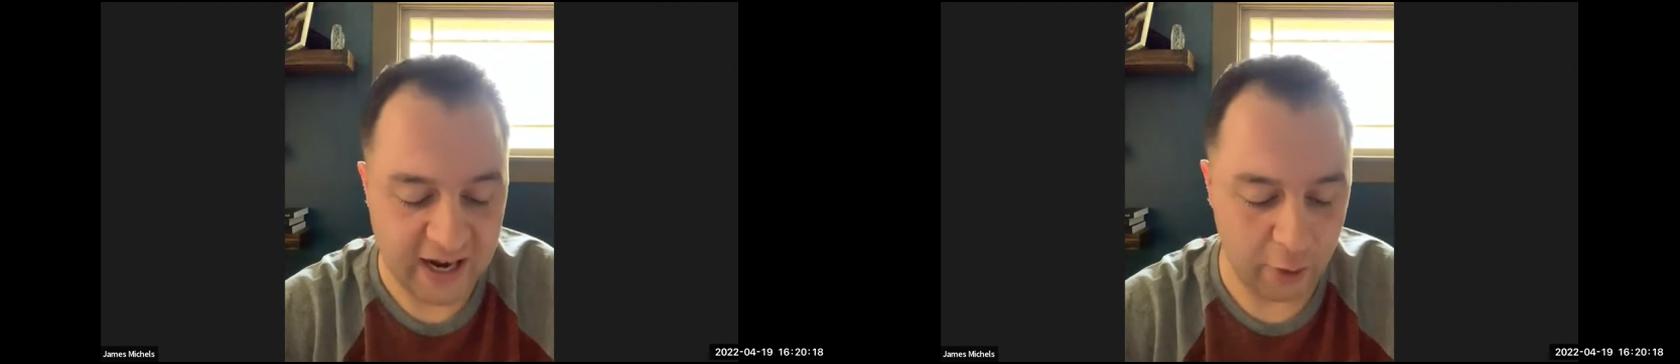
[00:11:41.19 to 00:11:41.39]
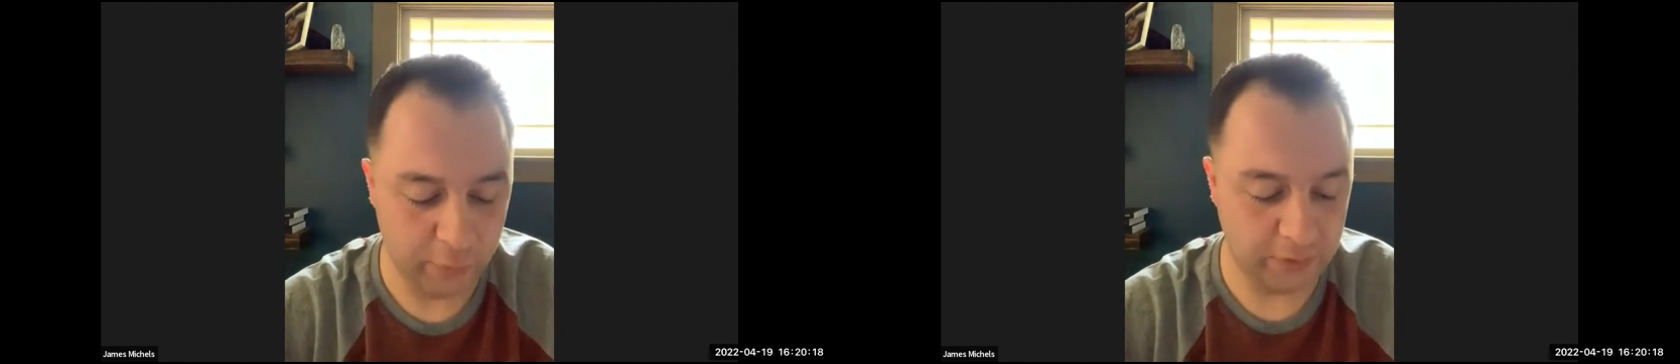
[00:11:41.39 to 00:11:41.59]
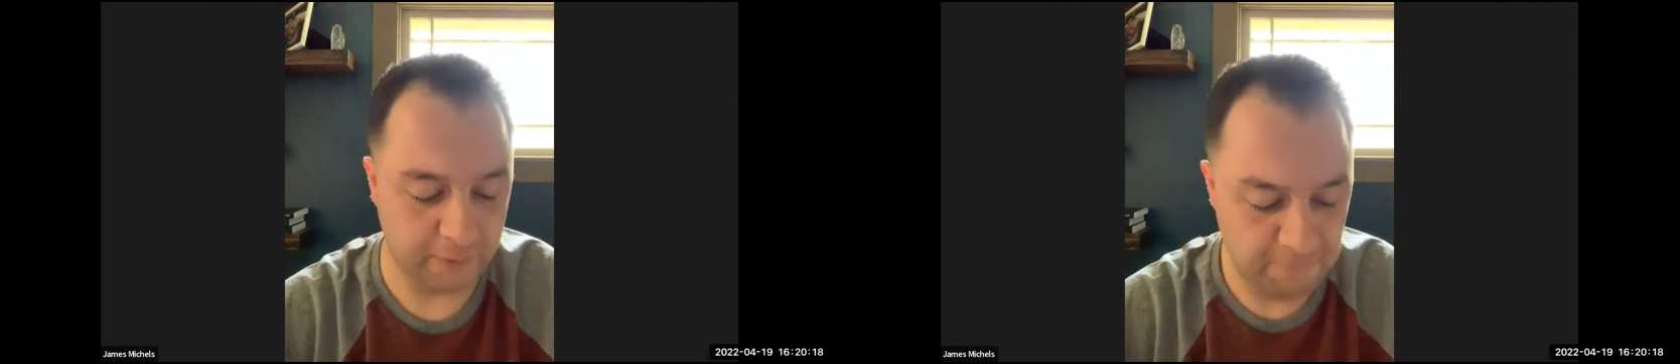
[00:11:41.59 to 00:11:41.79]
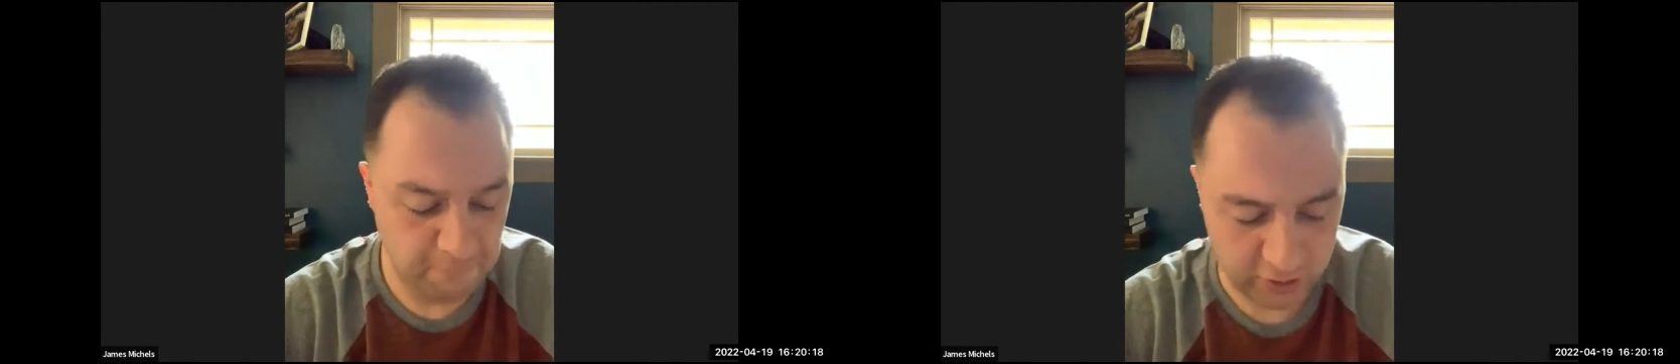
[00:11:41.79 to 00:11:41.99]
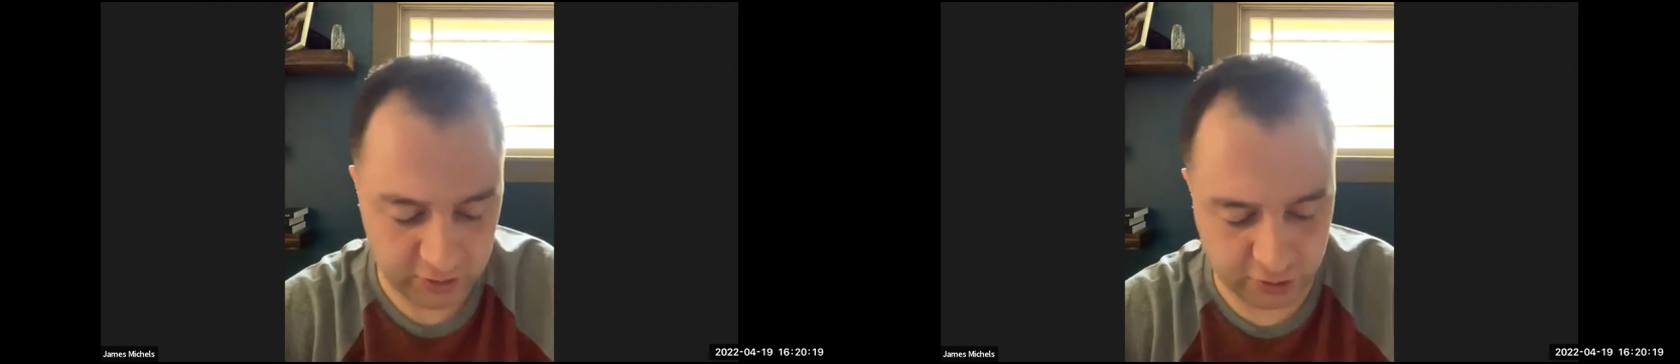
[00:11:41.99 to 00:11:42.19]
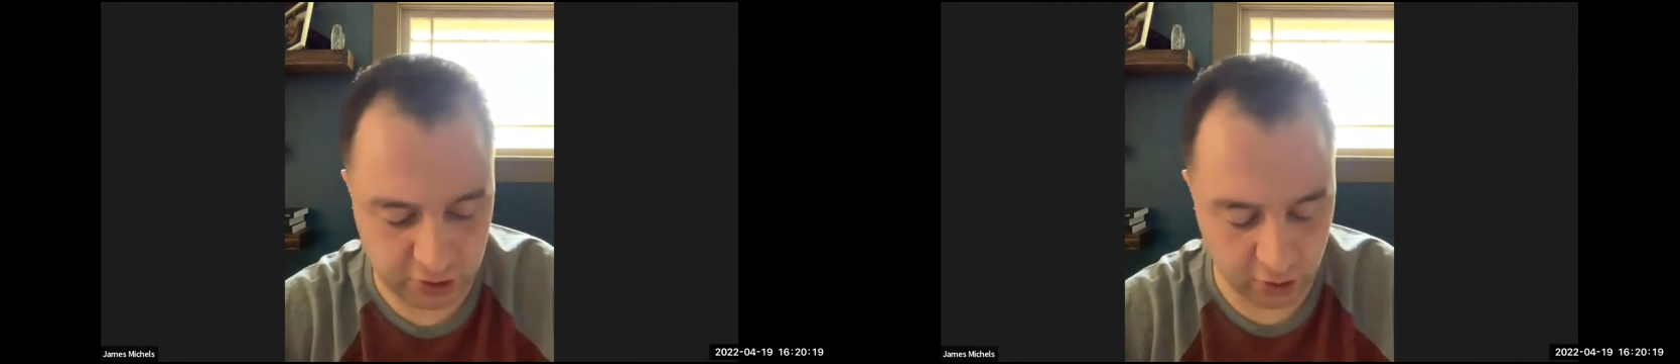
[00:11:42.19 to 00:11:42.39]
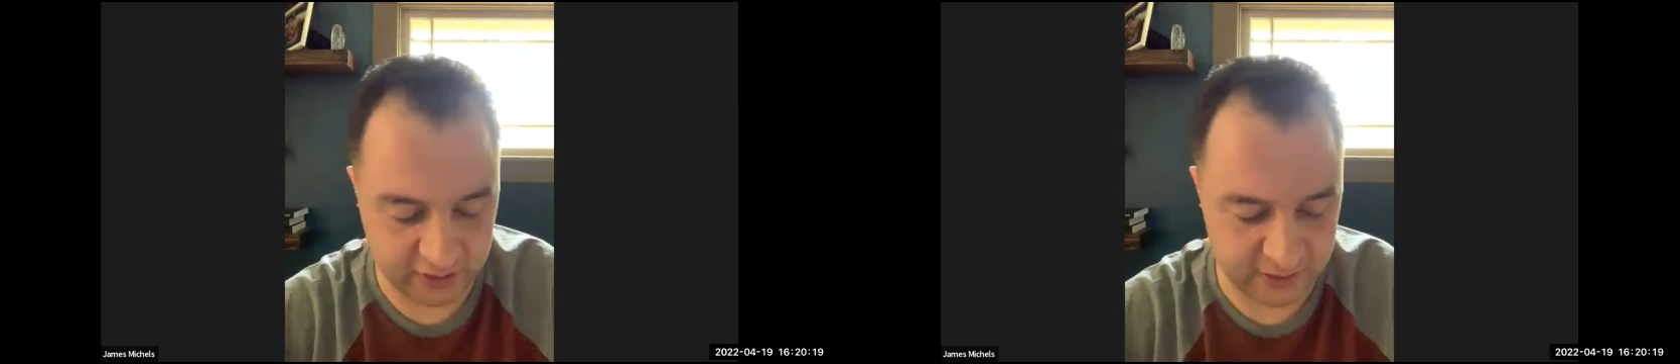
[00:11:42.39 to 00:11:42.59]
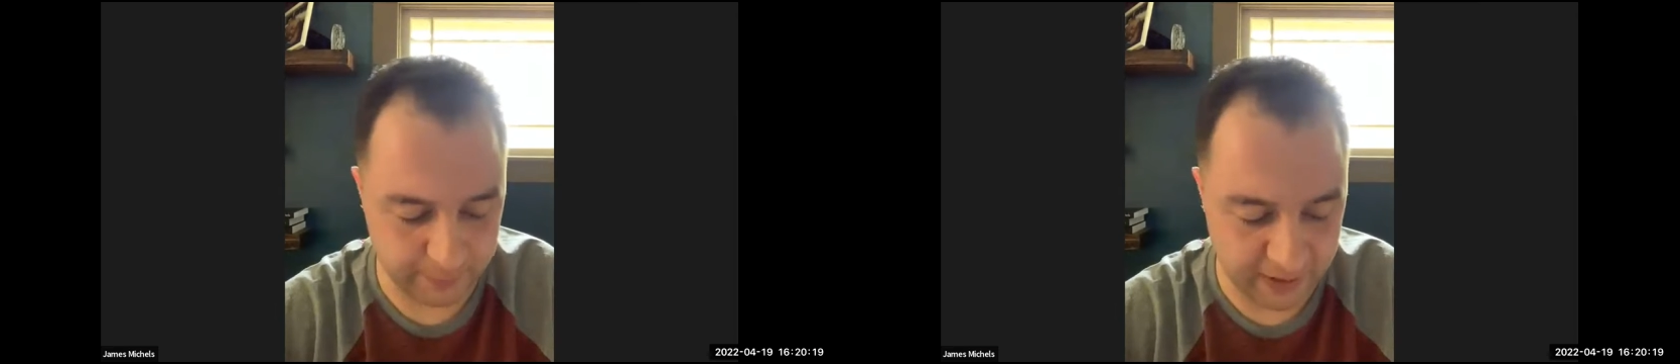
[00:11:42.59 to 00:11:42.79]
I don't know what the fuck you're
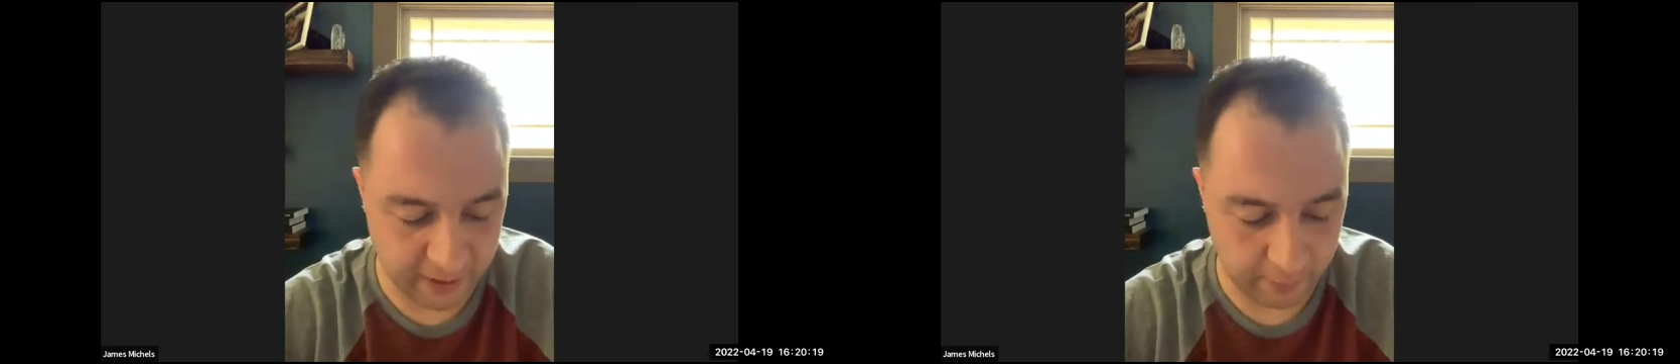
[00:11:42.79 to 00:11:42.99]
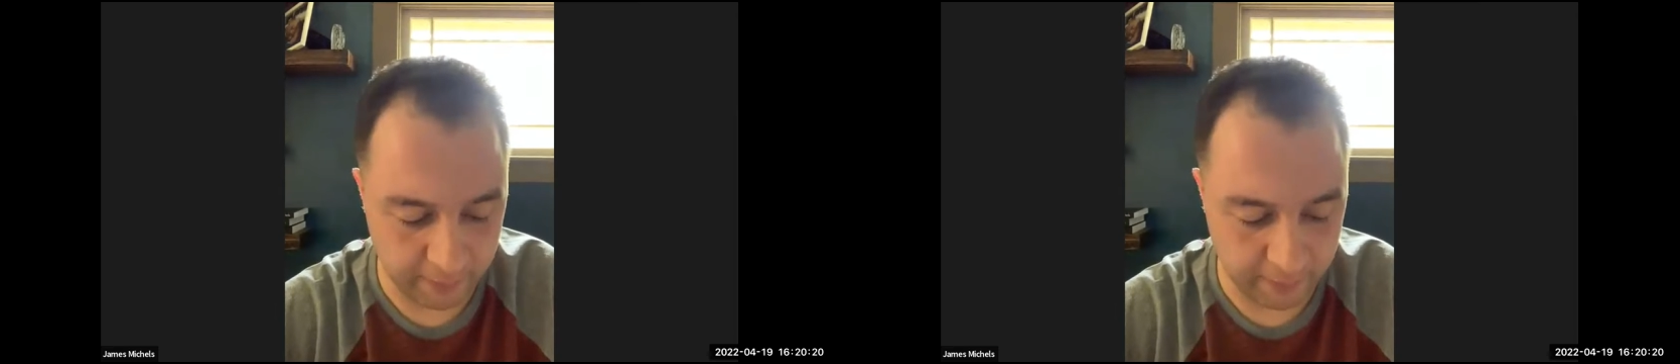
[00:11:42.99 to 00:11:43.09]
talking about.